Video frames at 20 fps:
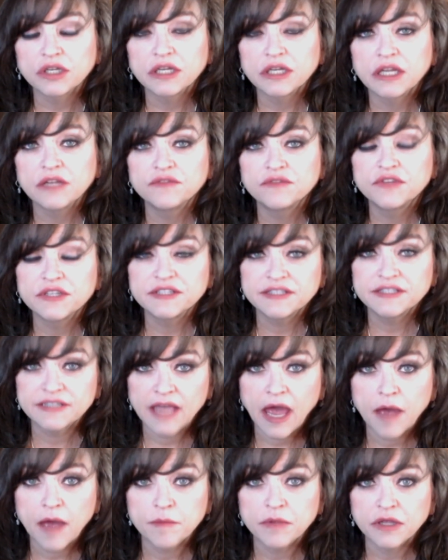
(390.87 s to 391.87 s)
If the
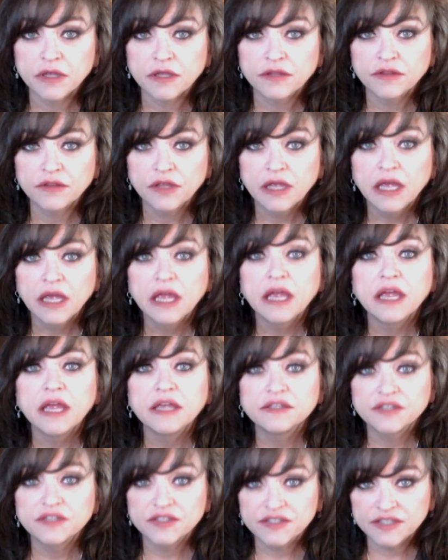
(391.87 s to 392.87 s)
Sabbath is
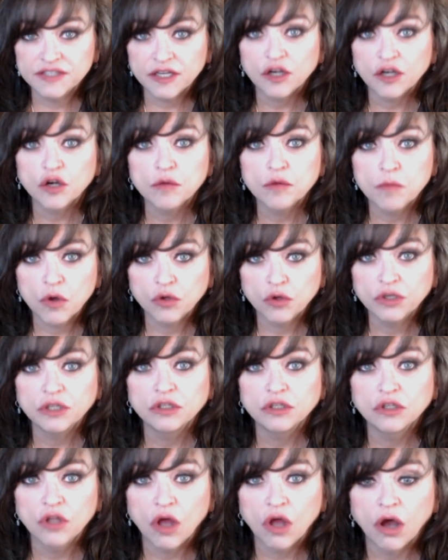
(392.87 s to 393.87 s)
a ceremonial
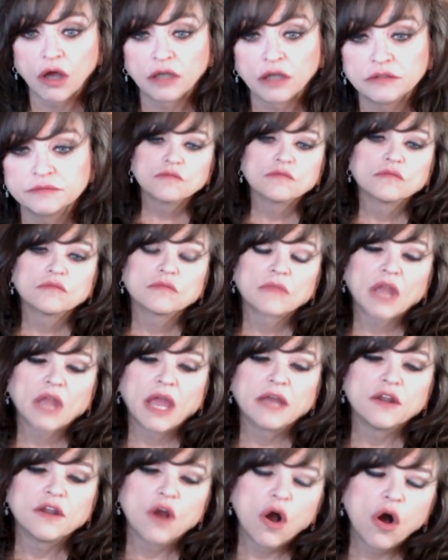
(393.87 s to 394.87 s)
law
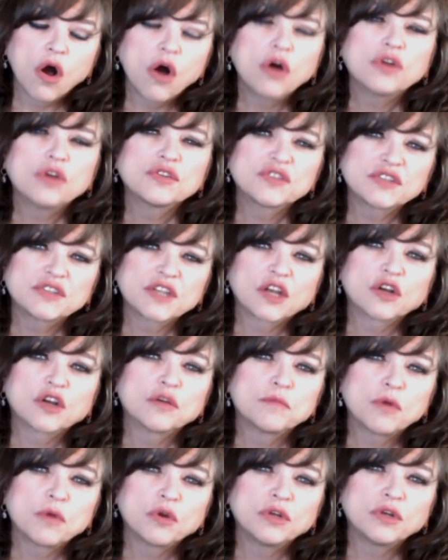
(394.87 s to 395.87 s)
and all
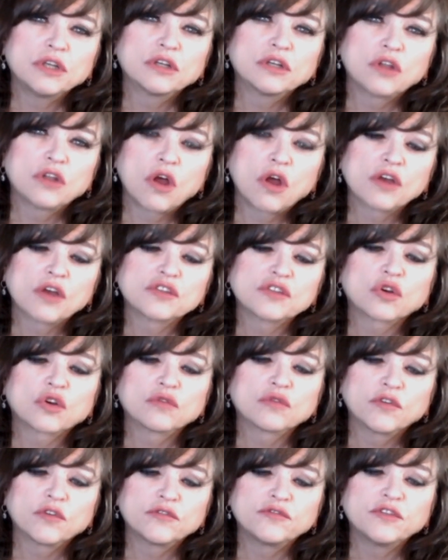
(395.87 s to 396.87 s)
ceremonial laws are
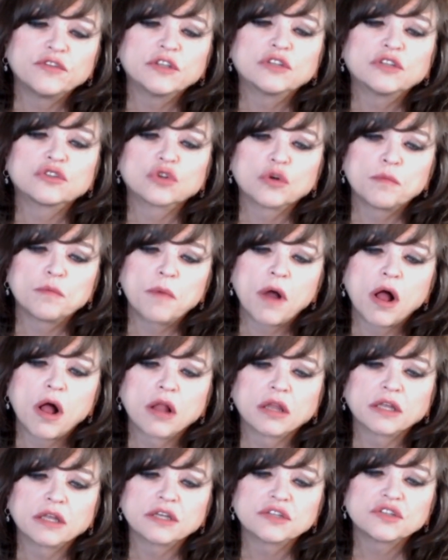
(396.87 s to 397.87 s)
fulfilled or
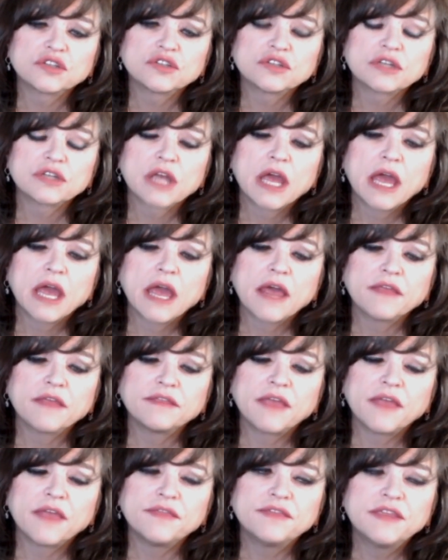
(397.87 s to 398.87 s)
abolished,
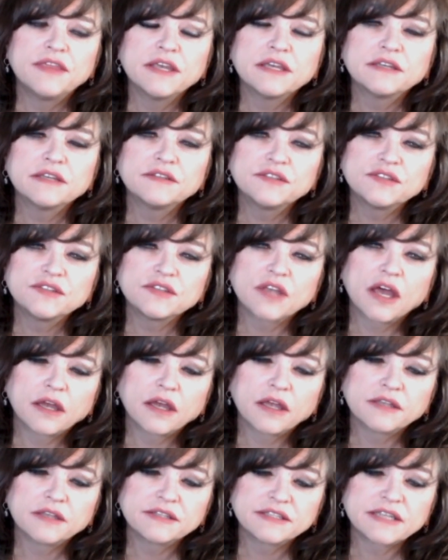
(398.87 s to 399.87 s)
then this
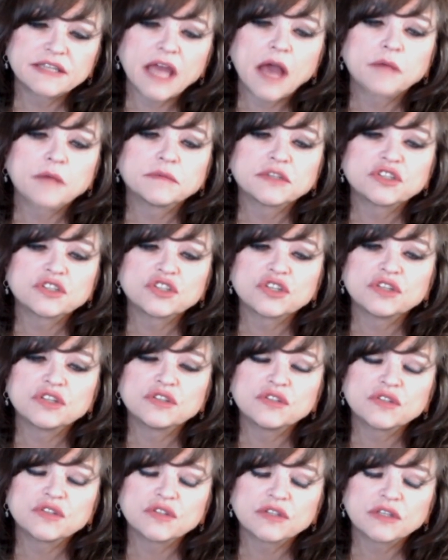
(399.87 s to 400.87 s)

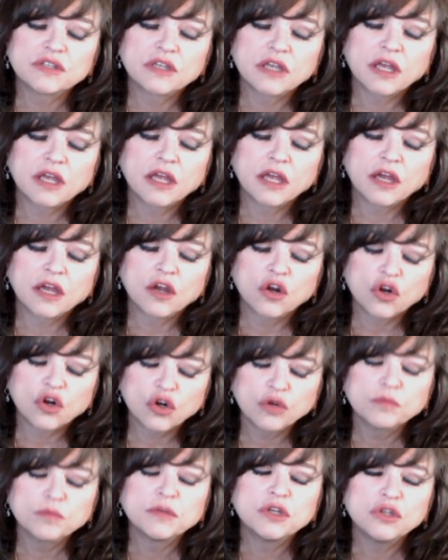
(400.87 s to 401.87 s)
establishes a
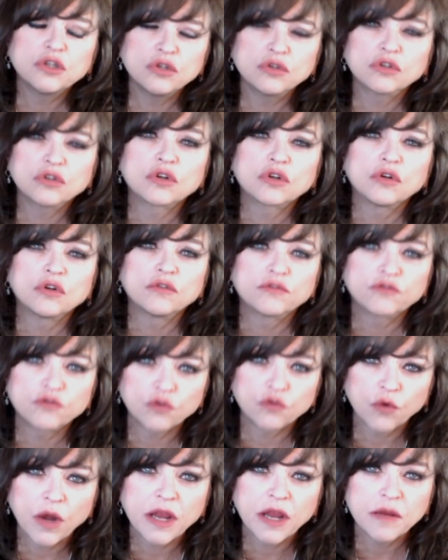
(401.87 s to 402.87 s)
hermeneutical
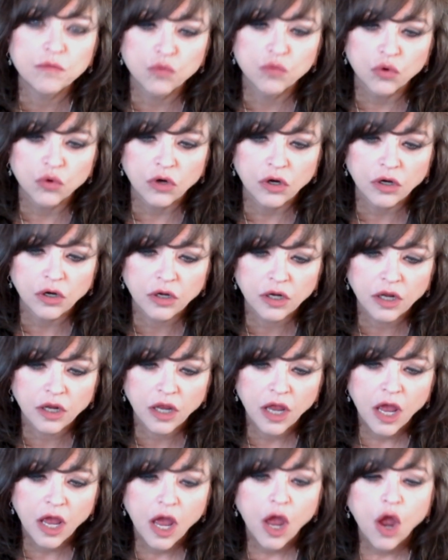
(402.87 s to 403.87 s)
framework
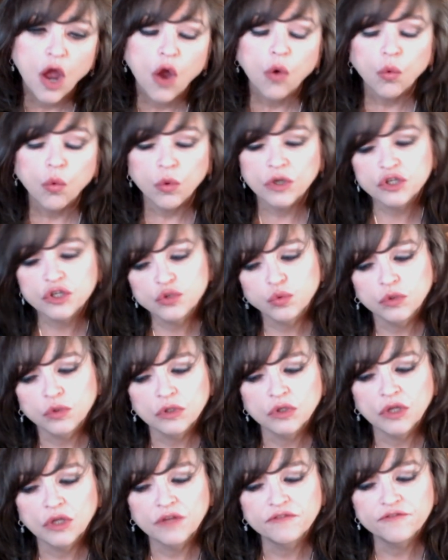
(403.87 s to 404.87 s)
which will
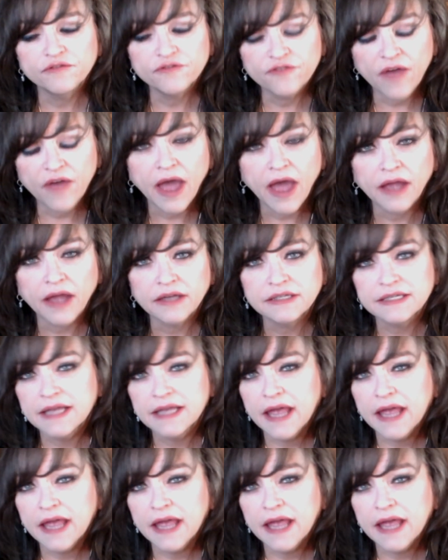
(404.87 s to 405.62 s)
affect